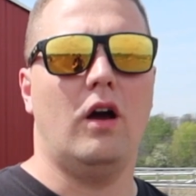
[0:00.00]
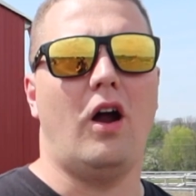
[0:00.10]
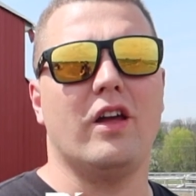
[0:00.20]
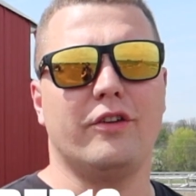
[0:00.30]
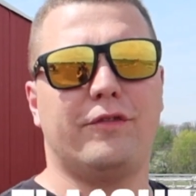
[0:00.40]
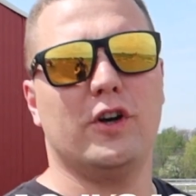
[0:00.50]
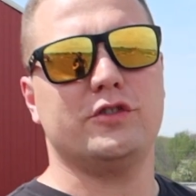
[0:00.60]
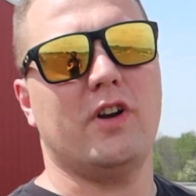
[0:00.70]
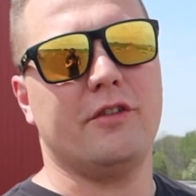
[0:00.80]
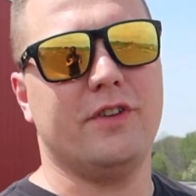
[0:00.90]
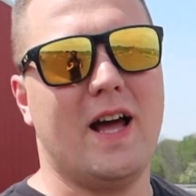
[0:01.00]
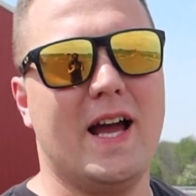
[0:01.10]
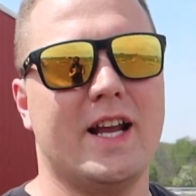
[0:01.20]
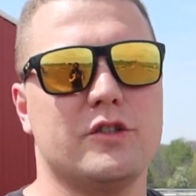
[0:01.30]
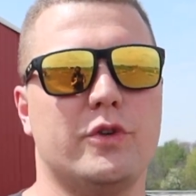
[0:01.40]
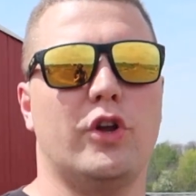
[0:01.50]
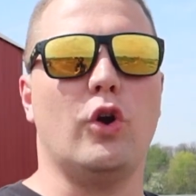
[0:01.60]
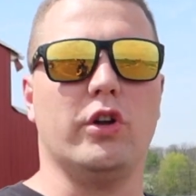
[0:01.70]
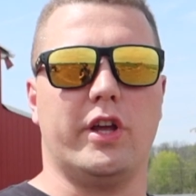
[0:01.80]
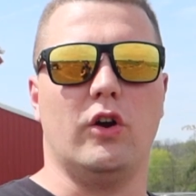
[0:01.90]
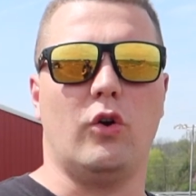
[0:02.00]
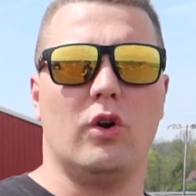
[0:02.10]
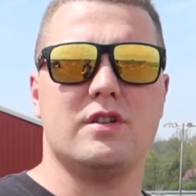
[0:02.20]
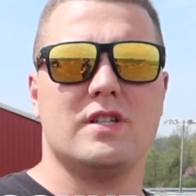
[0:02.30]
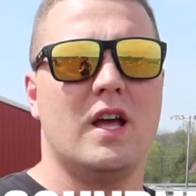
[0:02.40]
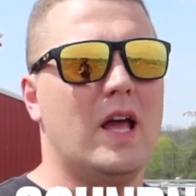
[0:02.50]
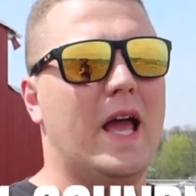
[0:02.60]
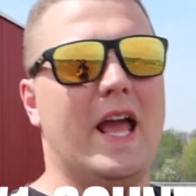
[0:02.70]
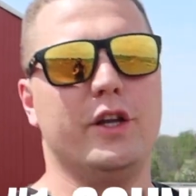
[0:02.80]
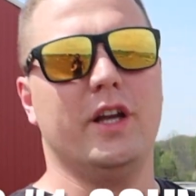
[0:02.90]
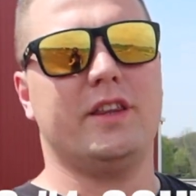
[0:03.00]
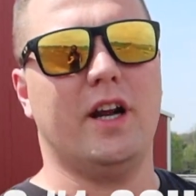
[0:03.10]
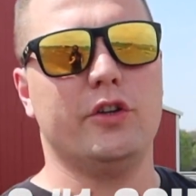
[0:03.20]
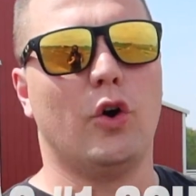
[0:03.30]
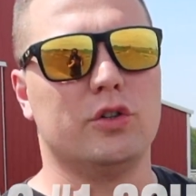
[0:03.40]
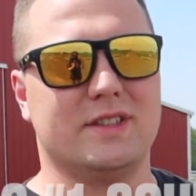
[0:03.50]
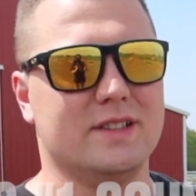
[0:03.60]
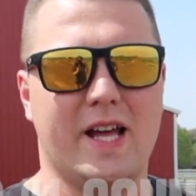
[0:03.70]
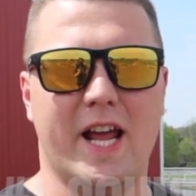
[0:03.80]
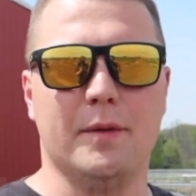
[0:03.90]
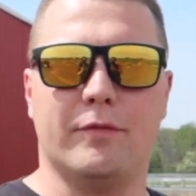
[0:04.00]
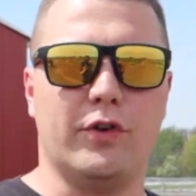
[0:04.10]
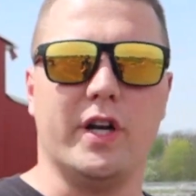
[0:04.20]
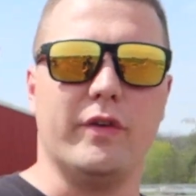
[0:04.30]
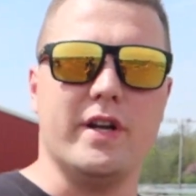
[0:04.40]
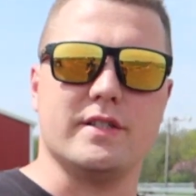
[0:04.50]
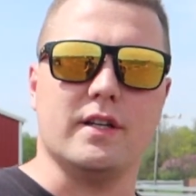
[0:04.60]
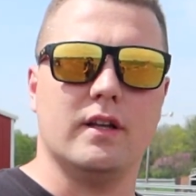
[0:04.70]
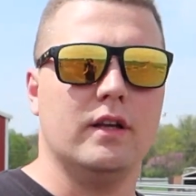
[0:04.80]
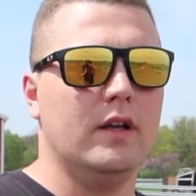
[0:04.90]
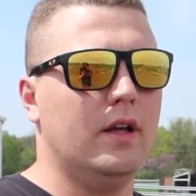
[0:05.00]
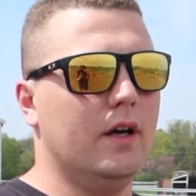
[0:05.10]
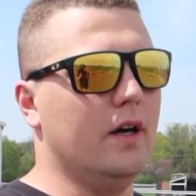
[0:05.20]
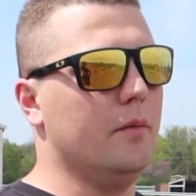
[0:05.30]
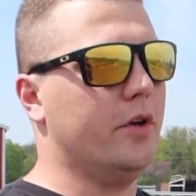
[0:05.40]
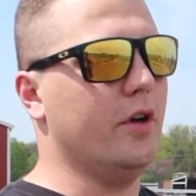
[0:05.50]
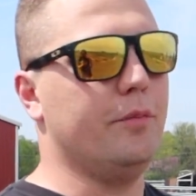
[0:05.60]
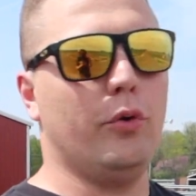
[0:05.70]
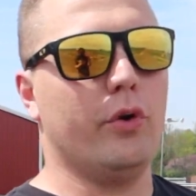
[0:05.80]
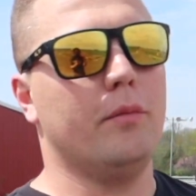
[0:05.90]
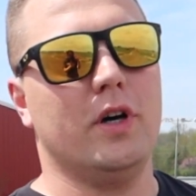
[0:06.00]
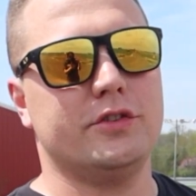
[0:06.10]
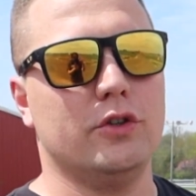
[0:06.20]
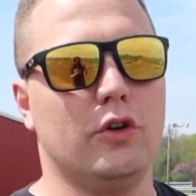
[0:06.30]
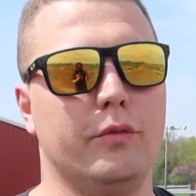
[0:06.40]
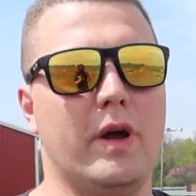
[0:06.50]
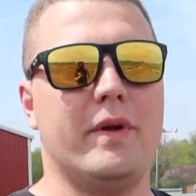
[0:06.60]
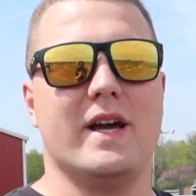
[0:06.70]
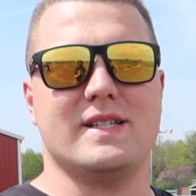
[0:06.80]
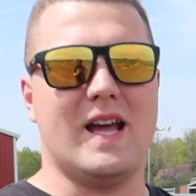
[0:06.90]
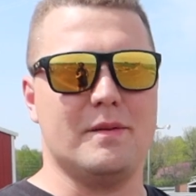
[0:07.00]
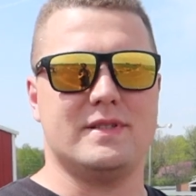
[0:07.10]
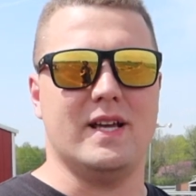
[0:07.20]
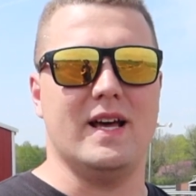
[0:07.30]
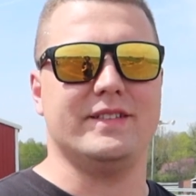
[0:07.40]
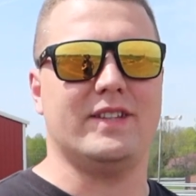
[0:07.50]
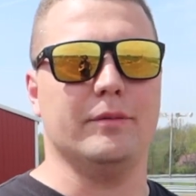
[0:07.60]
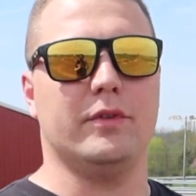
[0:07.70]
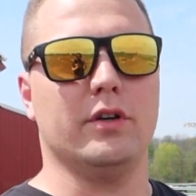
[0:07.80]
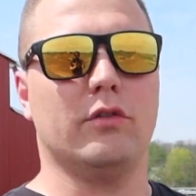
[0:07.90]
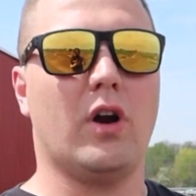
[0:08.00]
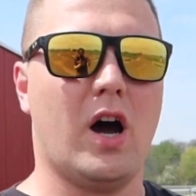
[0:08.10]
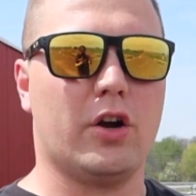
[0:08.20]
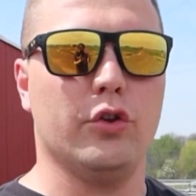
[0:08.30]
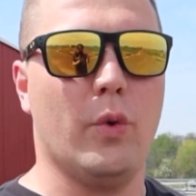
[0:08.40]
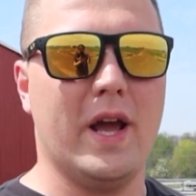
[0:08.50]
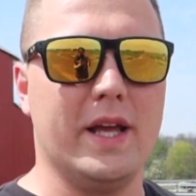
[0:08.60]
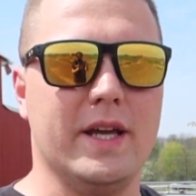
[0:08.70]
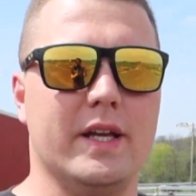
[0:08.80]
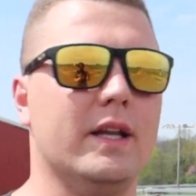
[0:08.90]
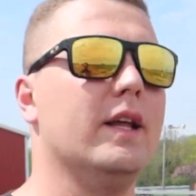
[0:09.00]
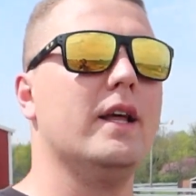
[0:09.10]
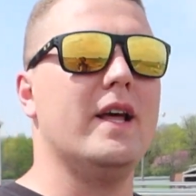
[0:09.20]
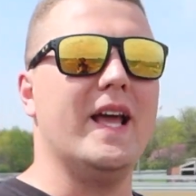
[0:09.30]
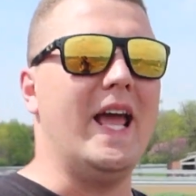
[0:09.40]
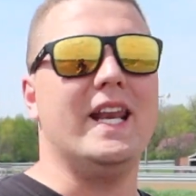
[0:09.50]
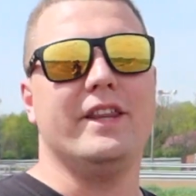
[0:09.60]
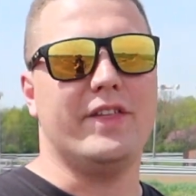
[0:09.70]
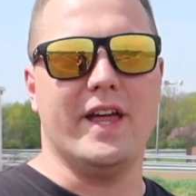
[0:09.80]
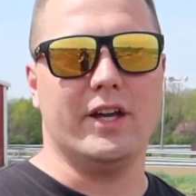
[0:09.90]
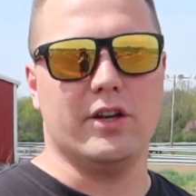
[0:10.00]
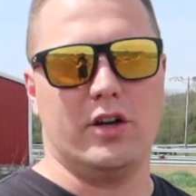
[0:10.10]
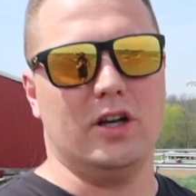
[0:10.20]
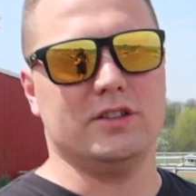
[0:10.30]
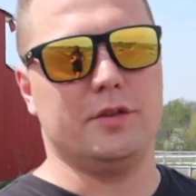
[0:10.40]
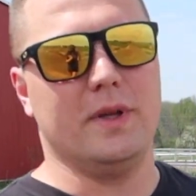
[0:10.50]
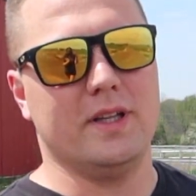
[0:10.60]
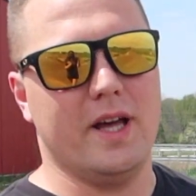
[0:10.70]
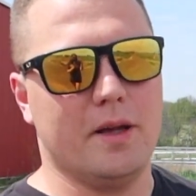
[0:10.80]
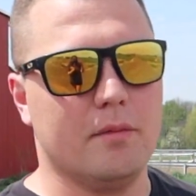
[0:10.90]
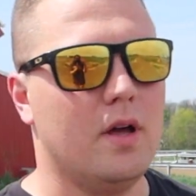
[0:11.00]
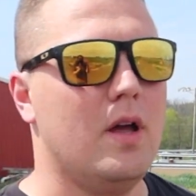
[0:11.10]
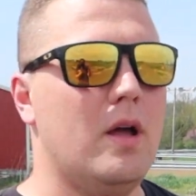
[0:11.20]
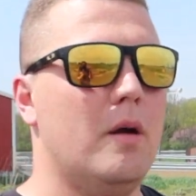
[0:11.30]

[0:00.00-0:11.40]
Alright, the first red flag is when you go to look at a horse and you get there and the horse is lame for any reason. It could have pulled a muscle, maybe has an abscess, stepped on a rock on the way in. Anything could have caused it to be lame.